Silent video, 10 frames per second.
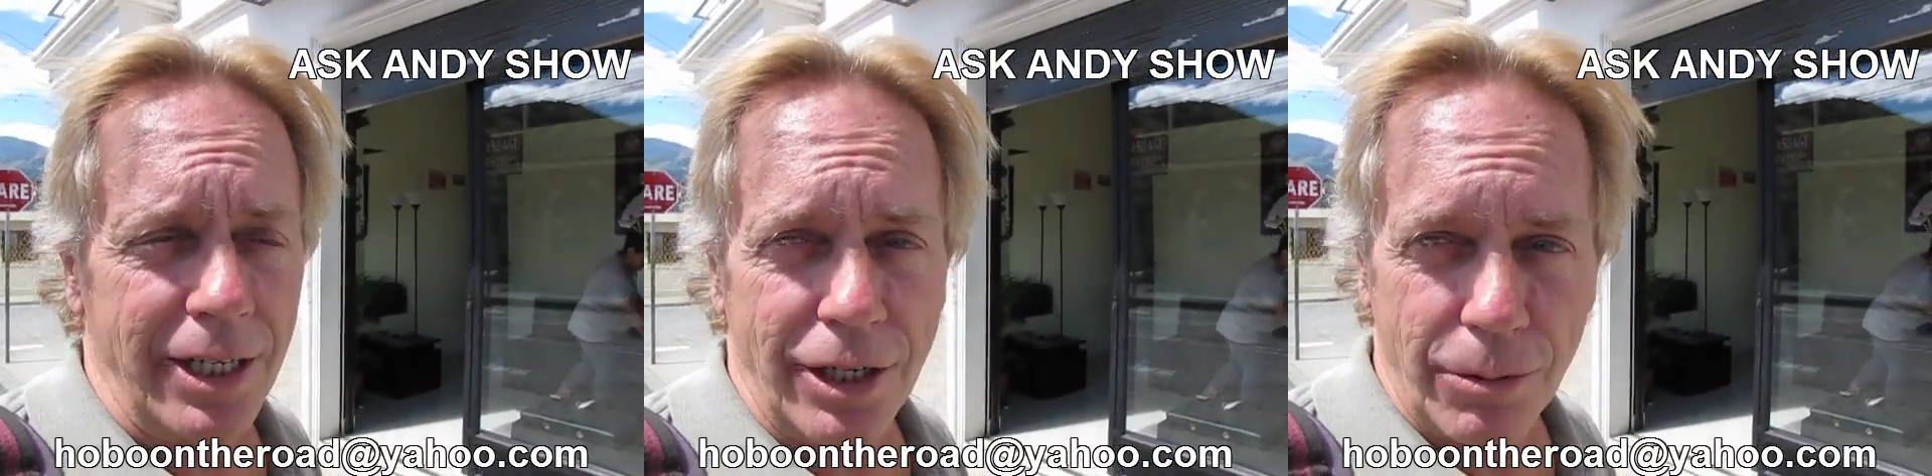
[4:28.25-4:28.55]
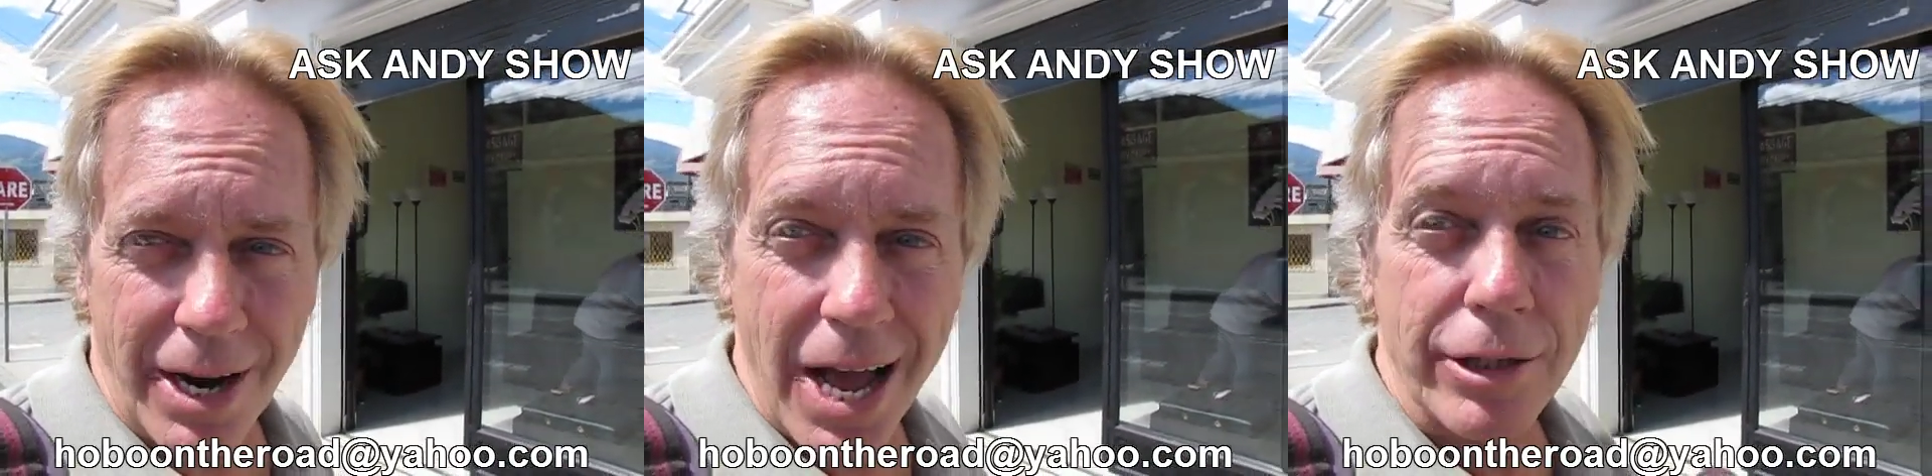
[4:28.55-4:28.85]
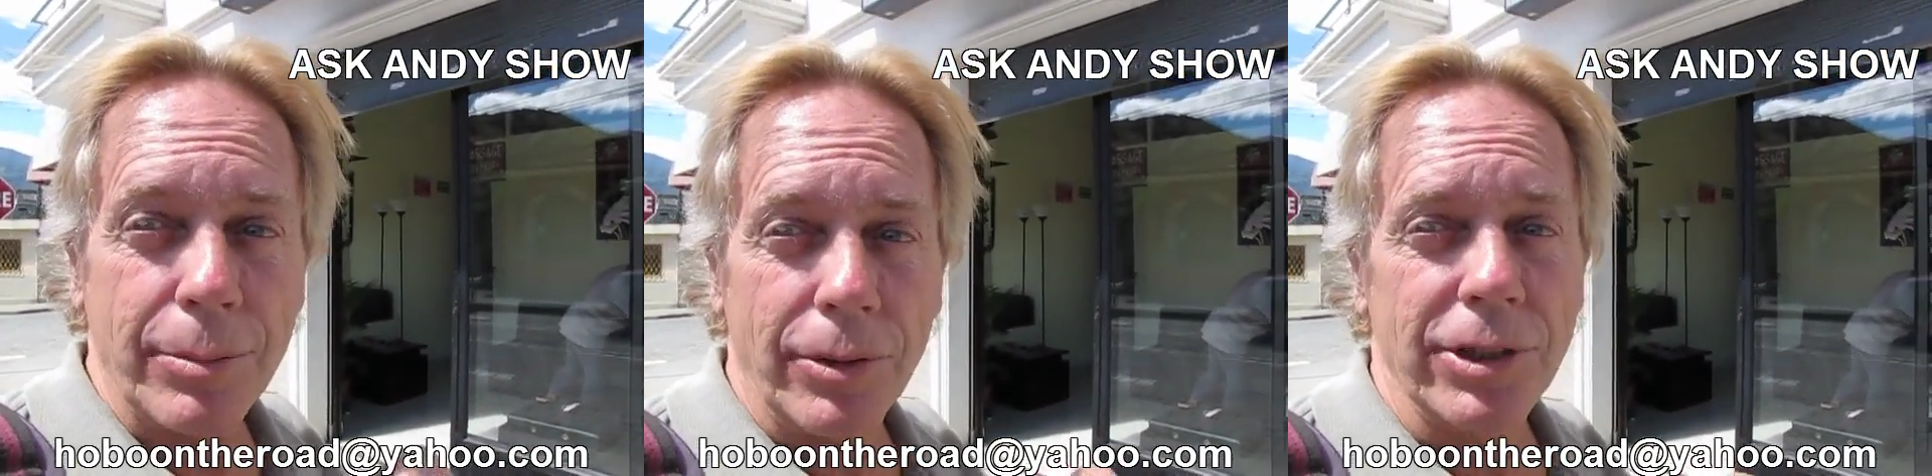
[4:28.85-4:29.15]
and you're not
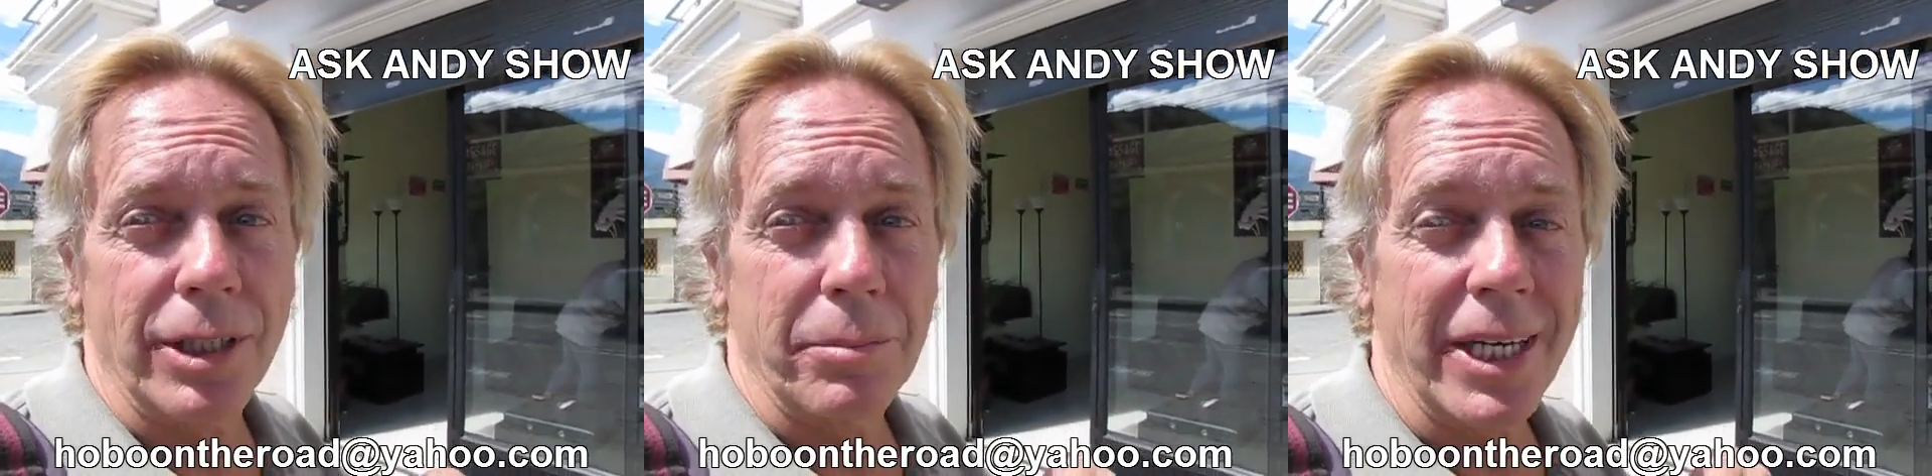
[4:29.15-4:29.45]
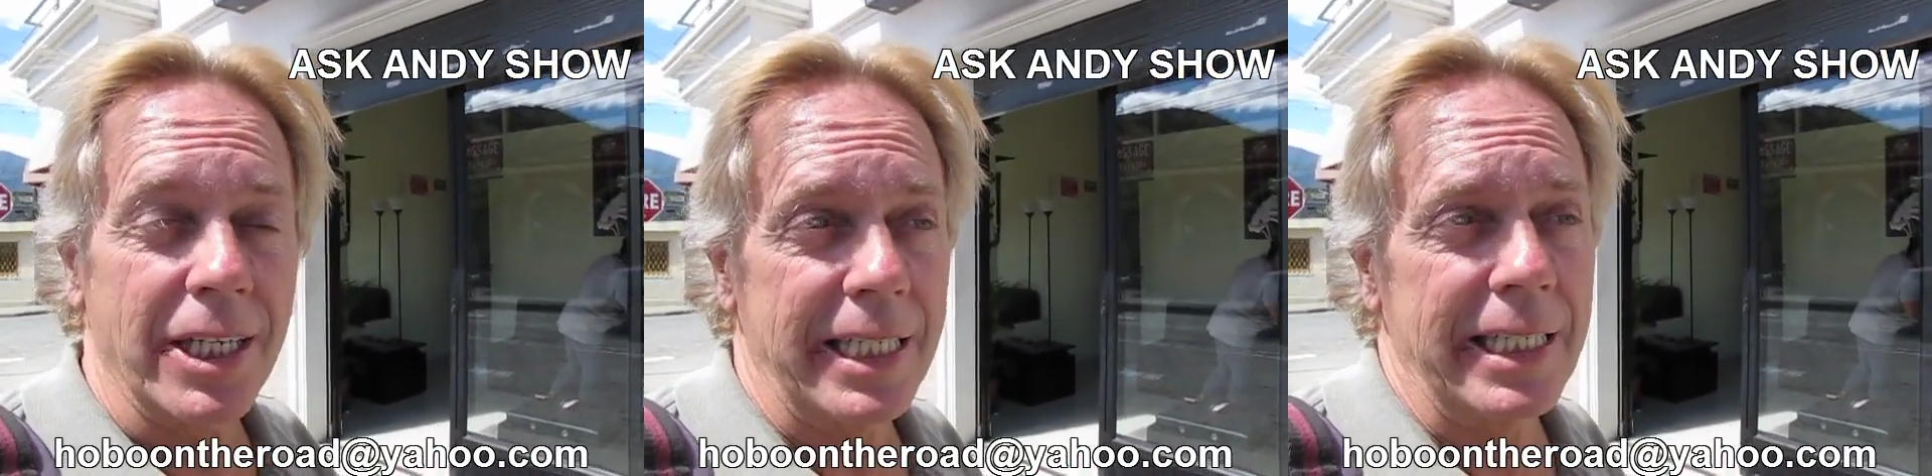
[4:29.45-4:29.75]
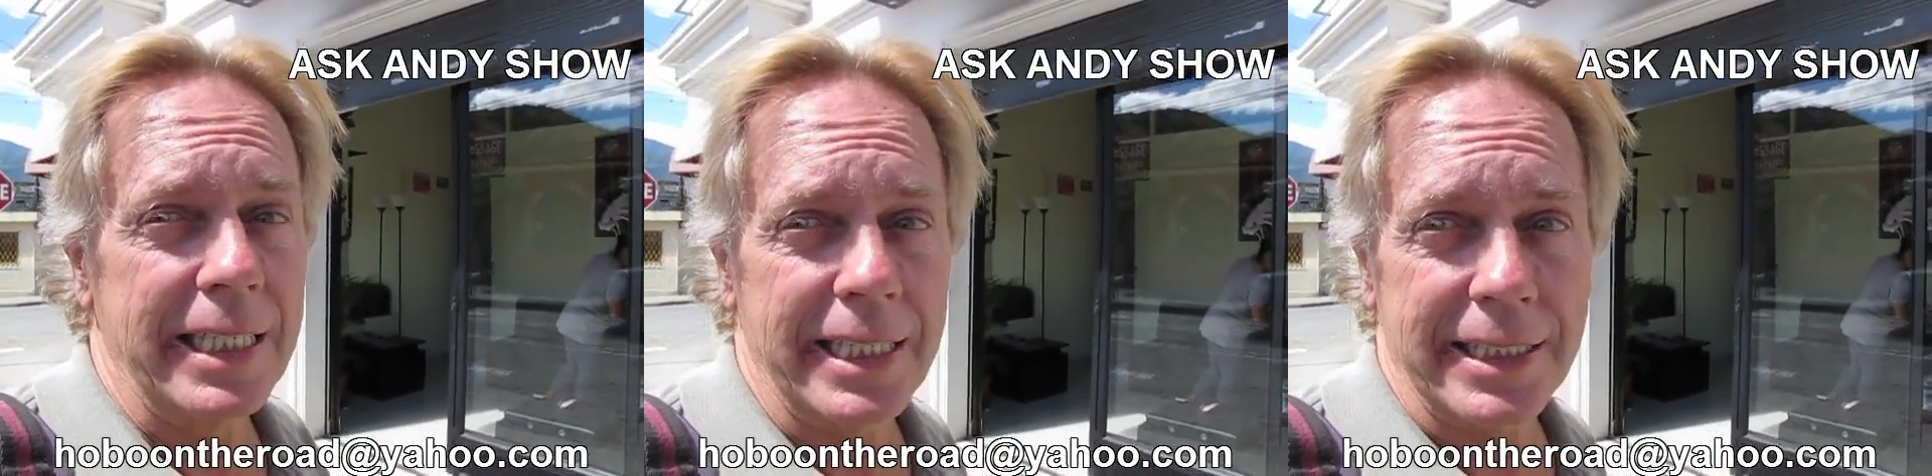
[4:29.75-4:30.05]
supposed to admit you
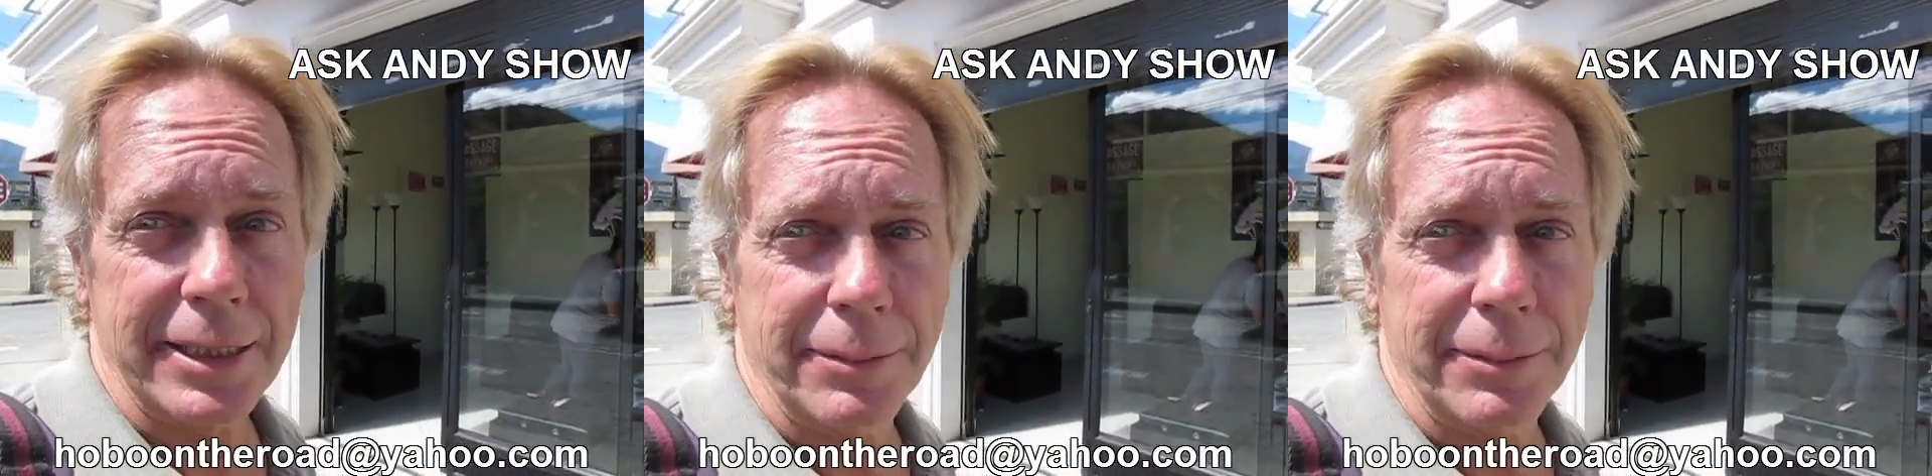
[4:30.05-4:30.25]
did this.